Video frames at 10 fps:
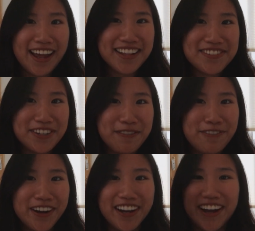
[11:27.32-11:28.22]
and it's really
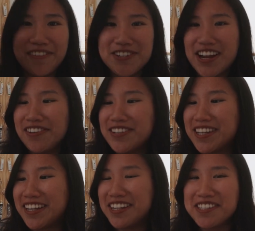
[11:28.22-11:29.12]
funny. I wish I was
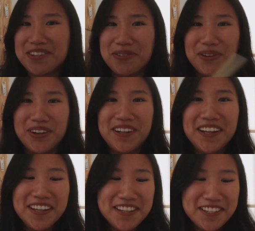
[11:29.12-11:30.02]
like in school
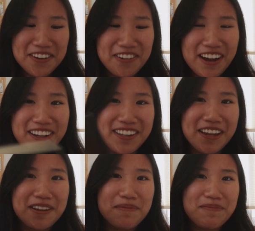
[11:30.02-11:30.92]
so I could
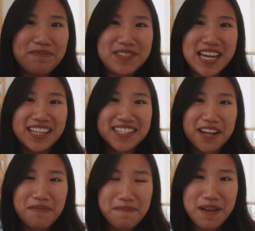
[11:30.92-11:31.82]
like take this
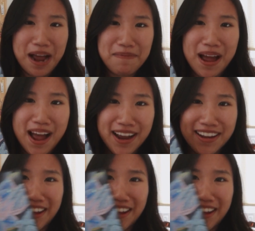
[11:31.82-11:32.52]
out of my backpack